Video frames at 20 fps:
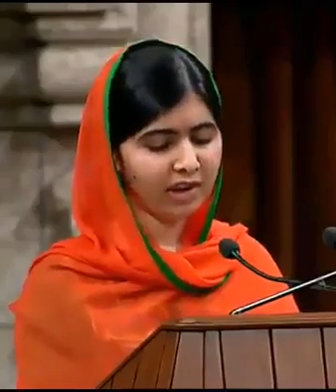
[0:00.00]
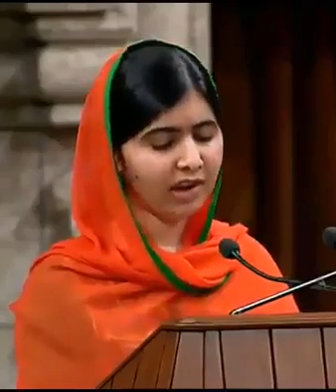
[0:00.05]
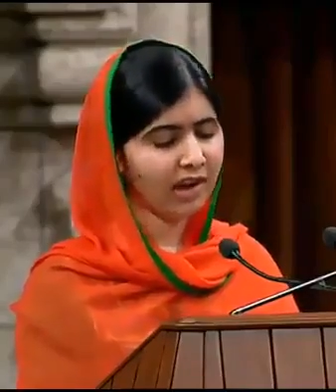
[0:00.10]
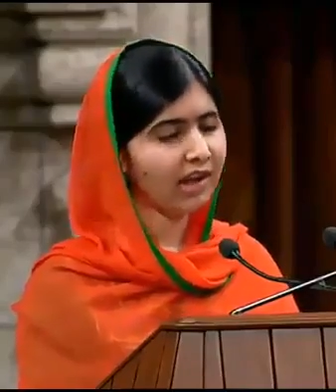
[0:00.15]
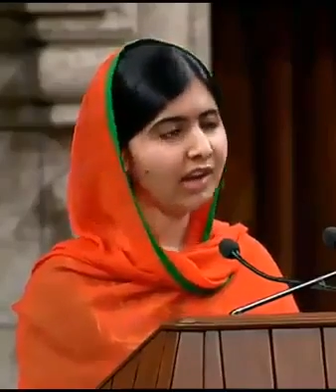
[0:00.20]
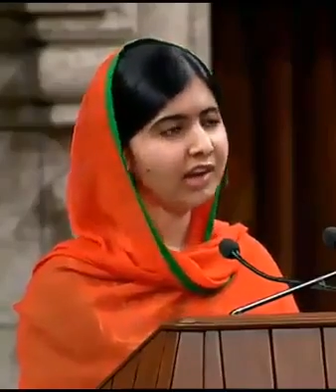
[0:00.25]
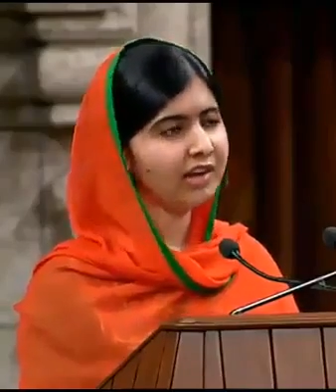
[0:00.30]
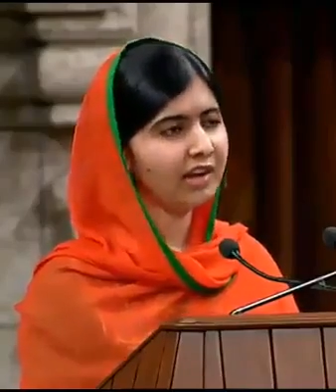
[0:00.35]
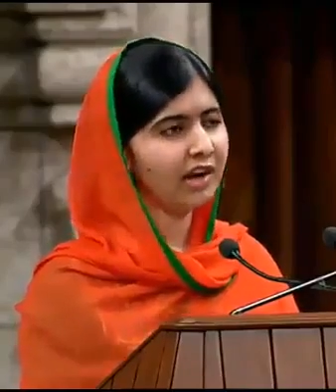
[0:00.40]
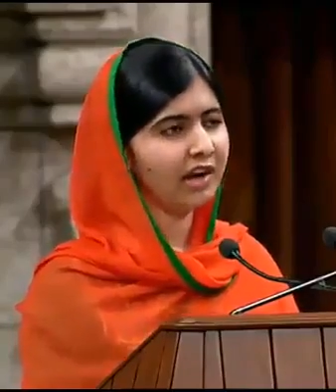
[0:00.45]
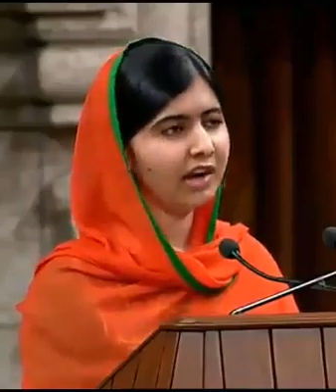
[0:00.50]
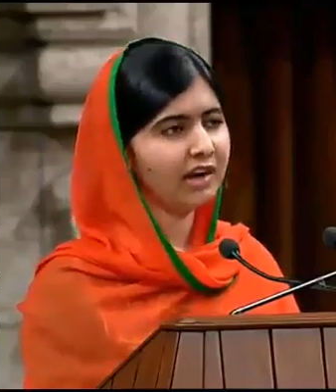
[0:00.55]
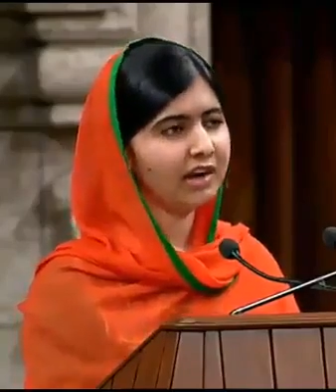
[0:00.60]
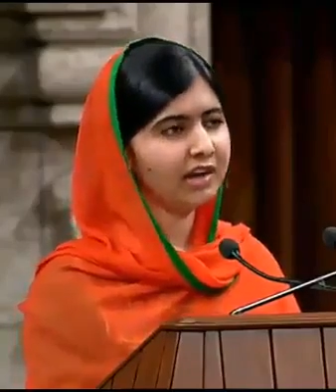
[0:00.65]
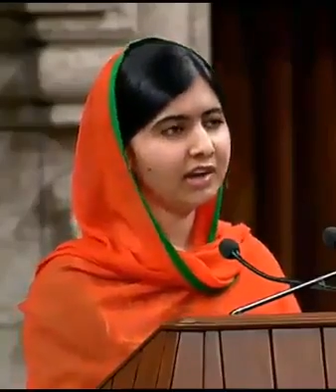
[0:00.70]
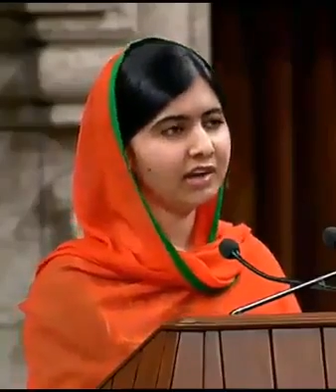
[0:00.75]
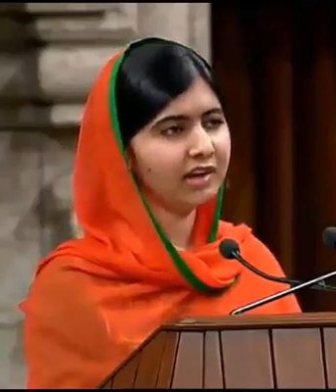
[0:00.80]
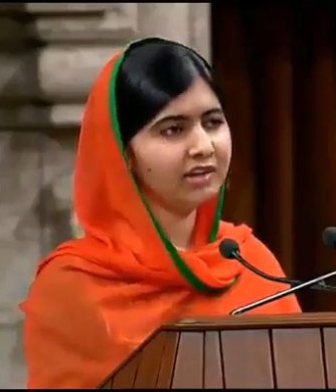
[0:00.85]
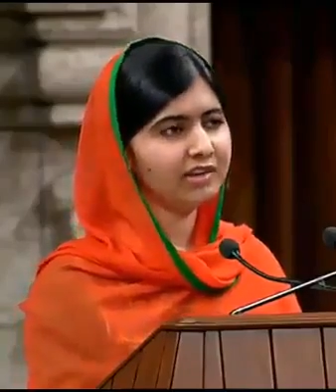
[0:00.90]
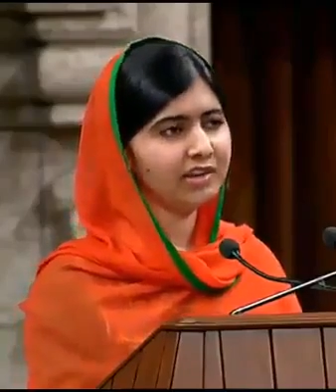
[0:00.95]
Canada
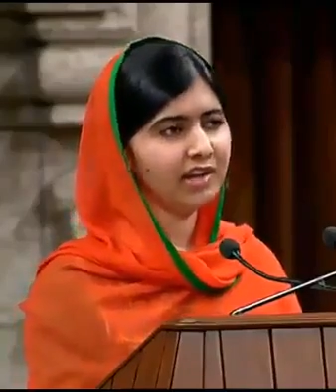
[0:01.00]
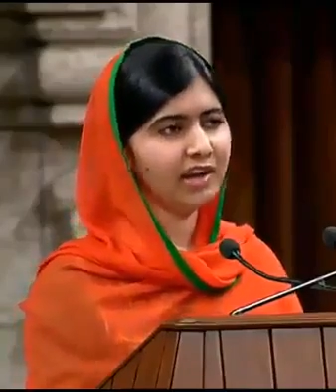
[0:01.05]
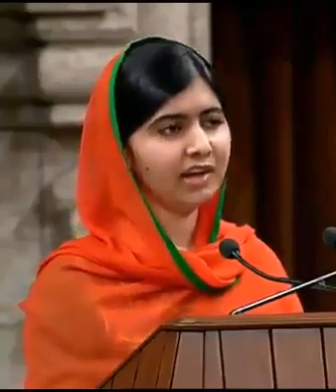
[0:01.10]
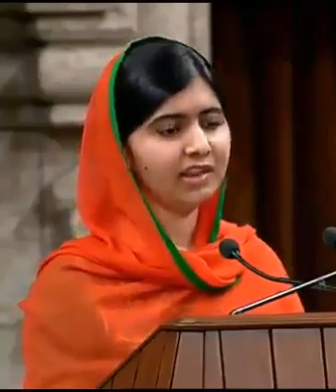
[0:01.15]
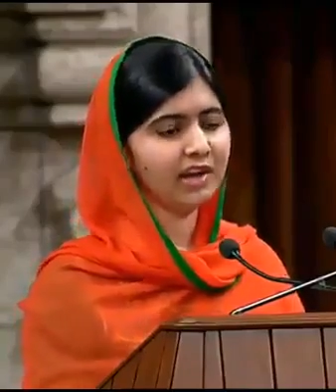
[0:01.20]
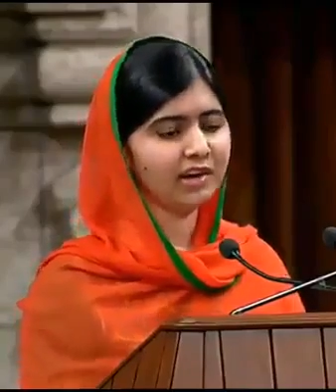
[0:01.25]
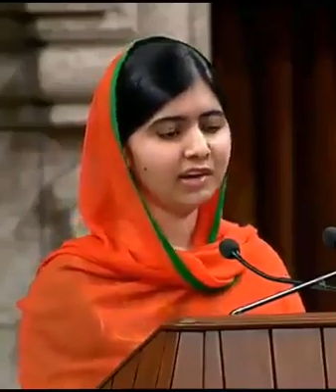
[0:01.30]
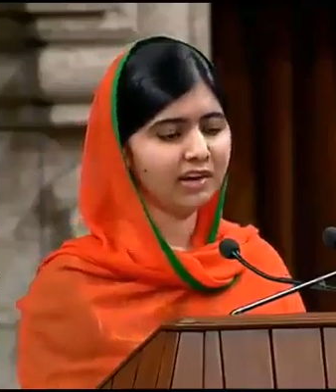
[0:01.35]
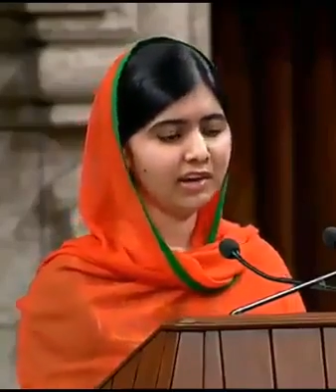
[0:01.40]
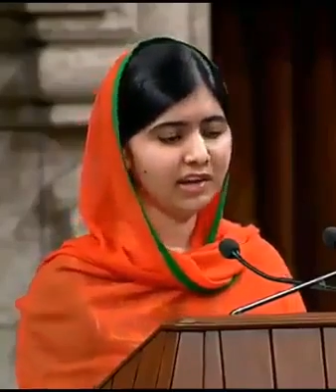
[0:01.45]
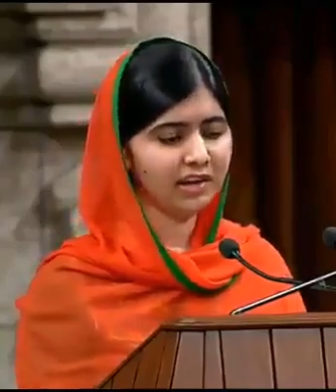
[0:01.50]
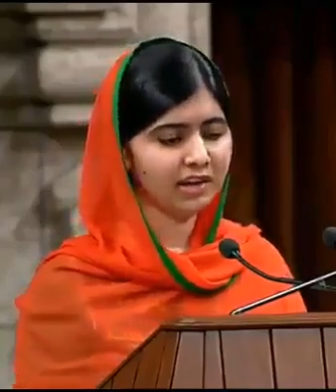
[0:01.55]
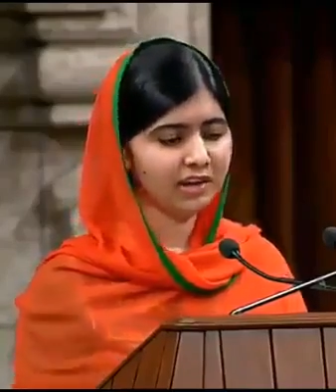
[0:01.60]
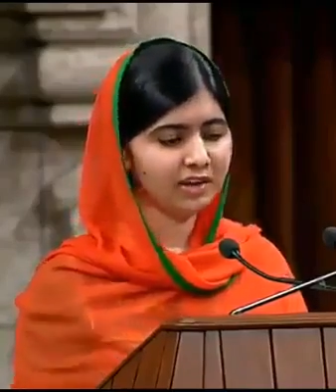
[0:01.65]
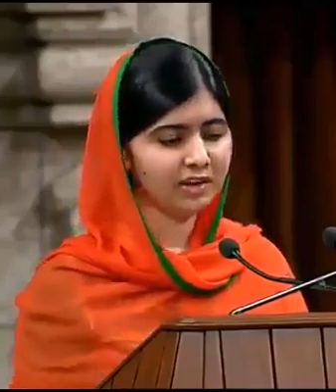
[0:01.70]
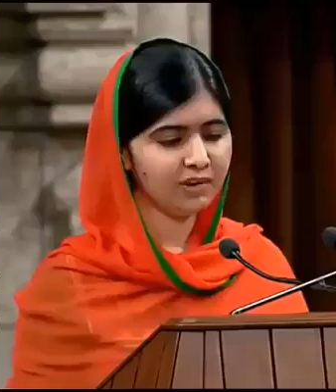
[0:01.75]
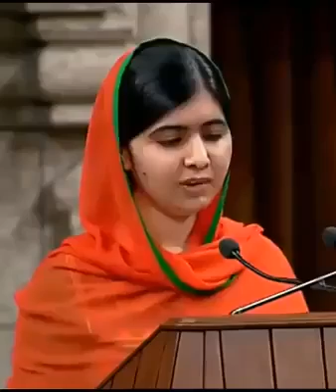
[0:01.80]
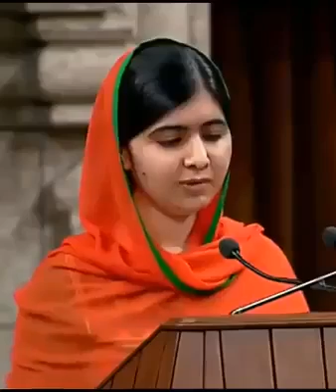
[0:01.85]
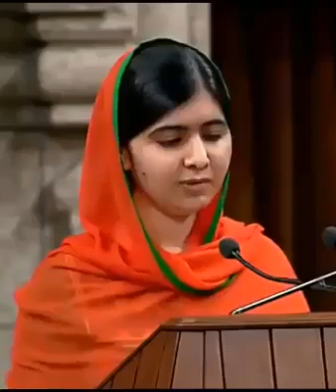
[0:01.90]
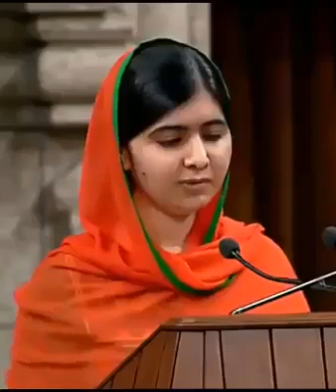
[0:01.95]
can take that
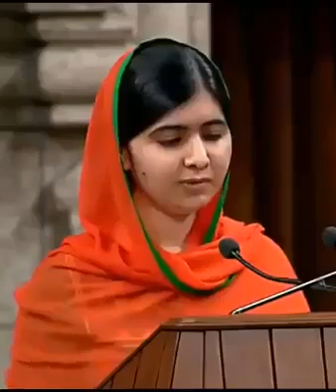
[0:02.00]
lead.